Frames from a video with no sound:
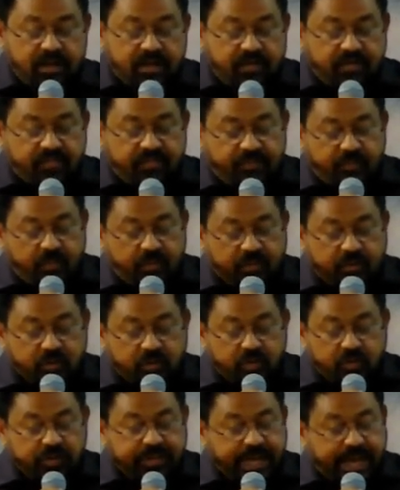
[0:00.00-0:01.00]
For to
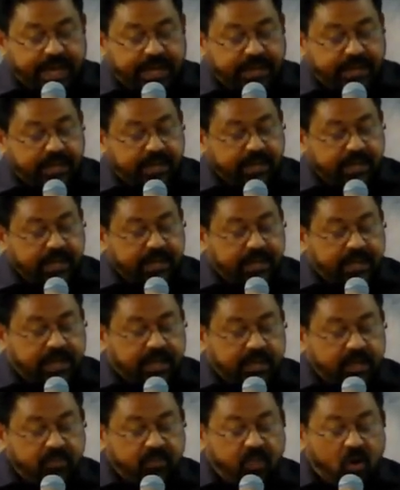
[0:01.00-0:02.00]
do that,
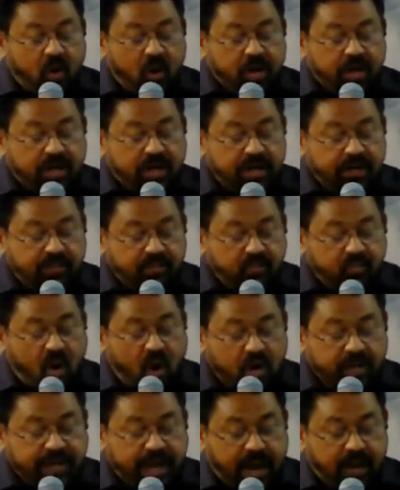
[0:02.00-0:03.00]
he broke,
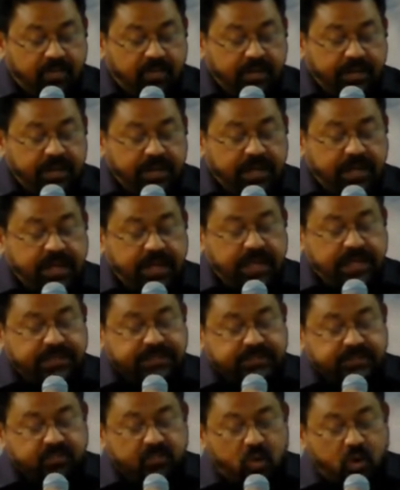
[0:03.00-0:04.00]
broke down
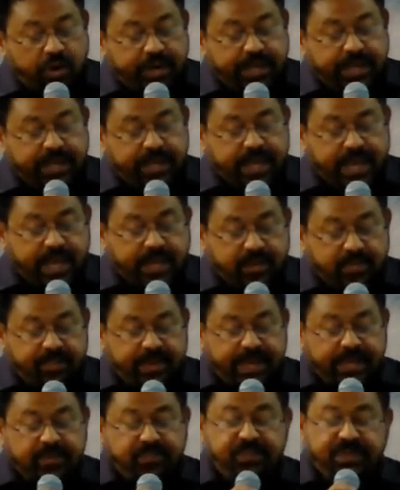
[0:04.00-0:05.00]
his body and
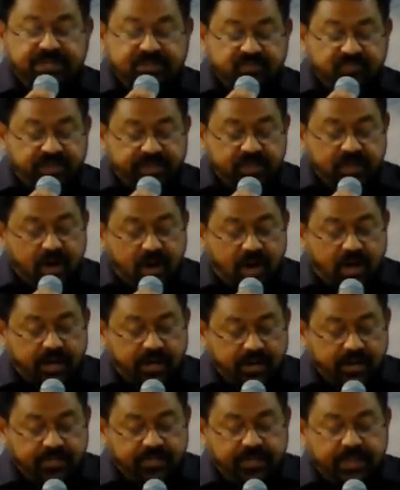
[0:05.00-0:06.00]
make peace with God.
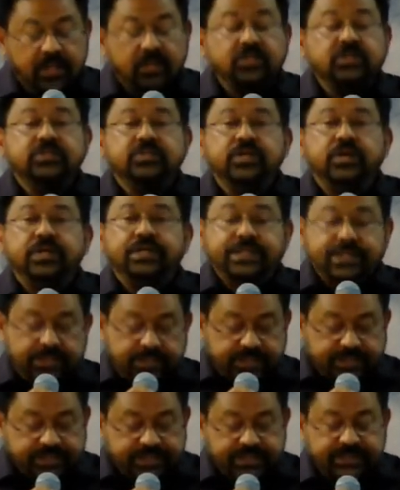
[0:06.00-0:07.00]
So
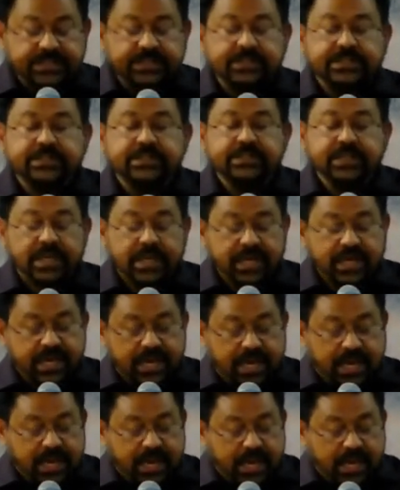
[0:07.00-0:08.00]
Jesus is,
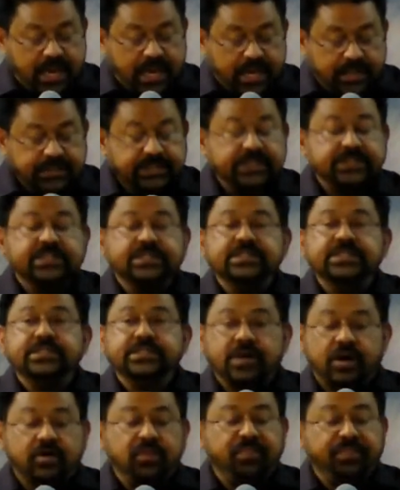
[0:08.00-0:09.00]
Jesus
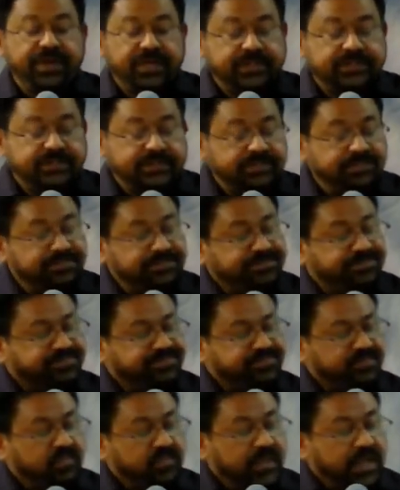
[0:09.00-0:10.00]
is our peace.
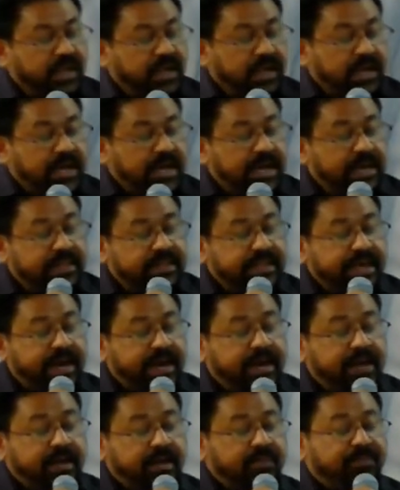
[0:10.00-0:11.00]
And
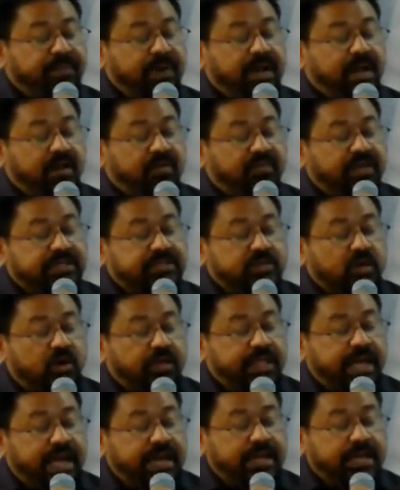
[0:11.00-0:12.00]
third pillar, we saw
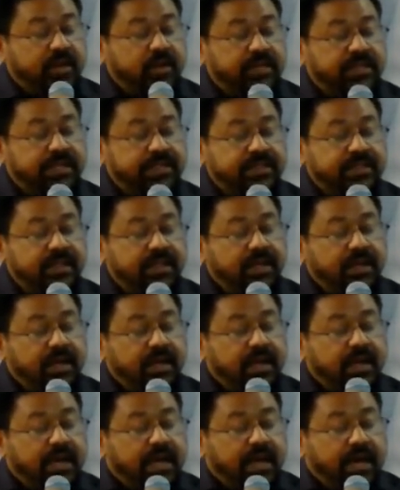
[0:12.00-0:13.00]
that, you know, that,
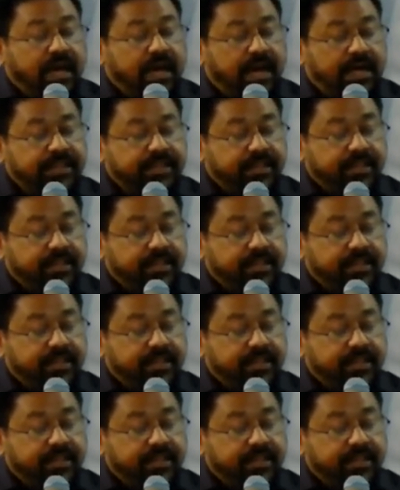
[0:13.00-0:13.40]
uh,